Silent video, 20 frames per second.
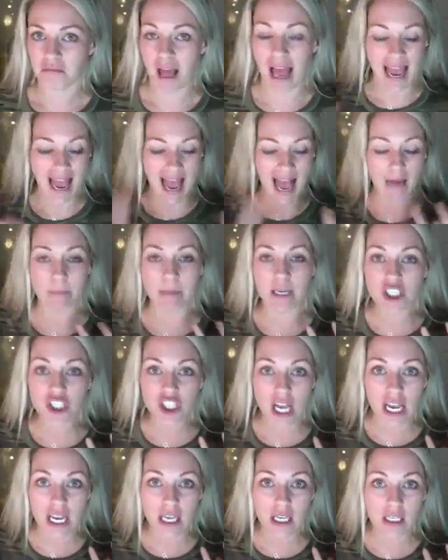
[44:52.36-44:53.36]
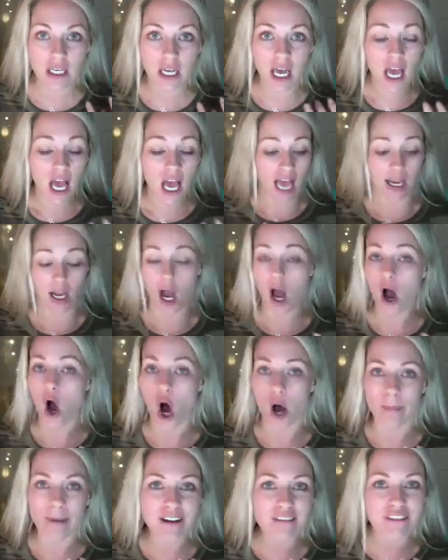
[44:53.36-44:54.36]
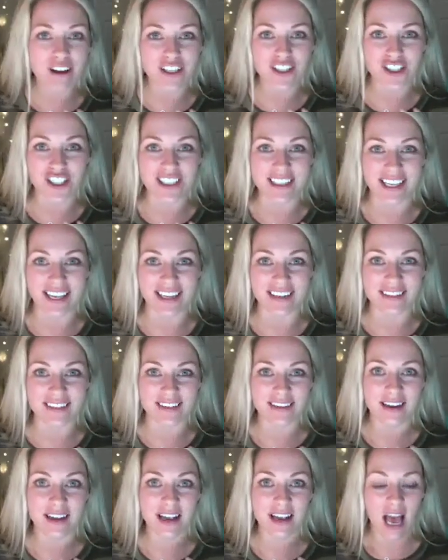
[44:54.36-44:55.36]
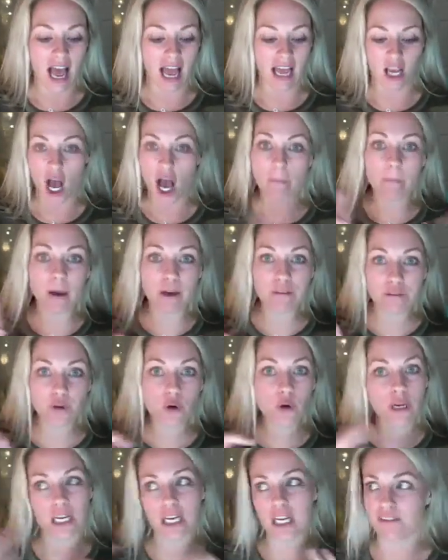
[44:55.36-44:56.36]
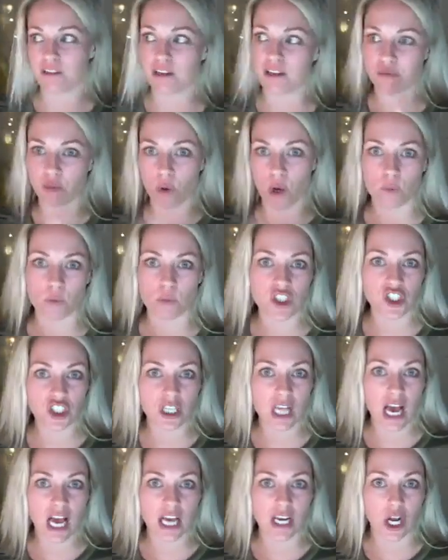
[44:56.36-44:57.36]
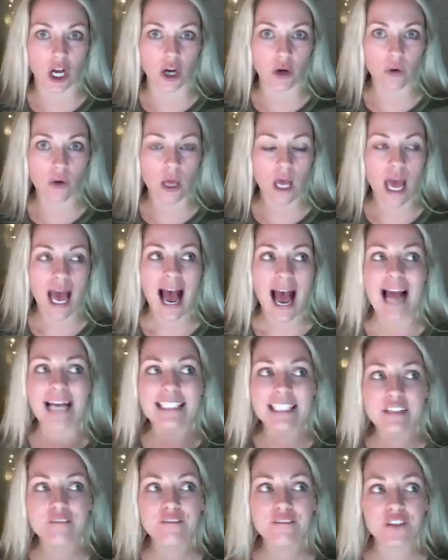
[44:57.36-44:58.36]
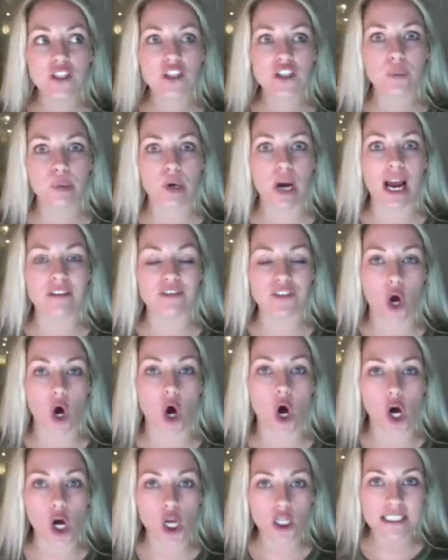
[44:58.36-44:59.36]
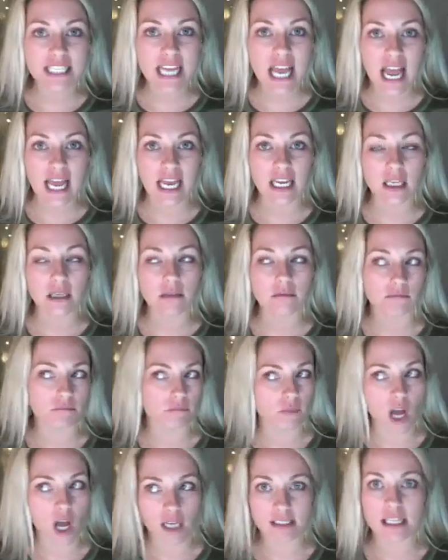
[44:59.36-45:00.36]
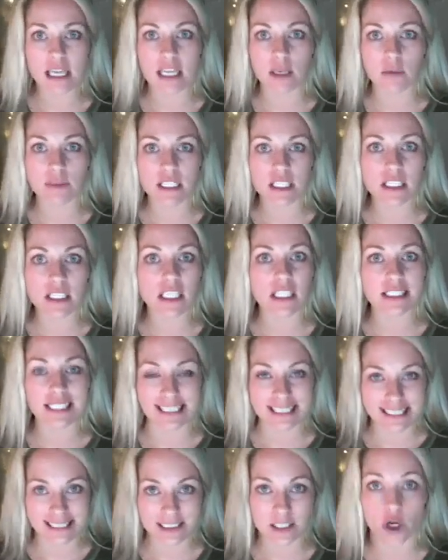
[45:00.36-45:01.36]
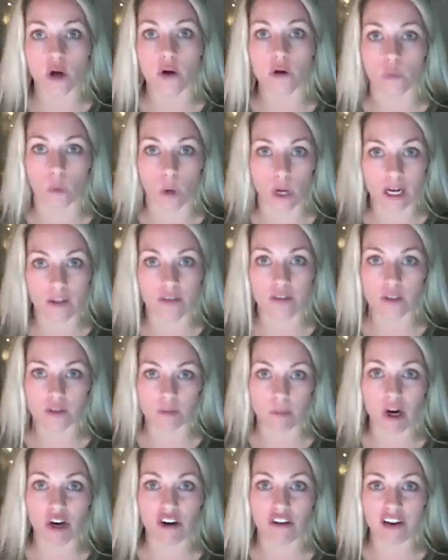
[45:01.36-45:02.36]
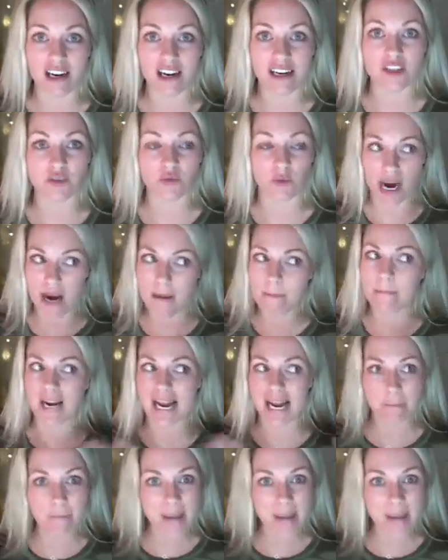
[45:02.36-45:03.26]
I had my shake. I got all my veggies in. I got my fruit in, even if one was gelato. I didn't feel deprived all day. Not saying it was easy because I still wanted those margaritas, right? But I